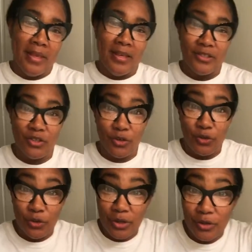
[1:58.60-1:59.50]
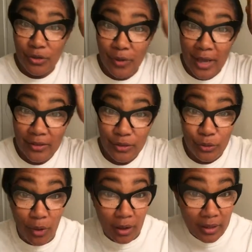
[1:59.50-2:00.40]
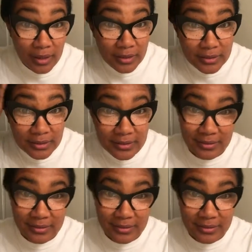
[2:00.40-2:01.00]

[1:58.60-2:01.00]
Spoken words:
So you don't have to do all of this.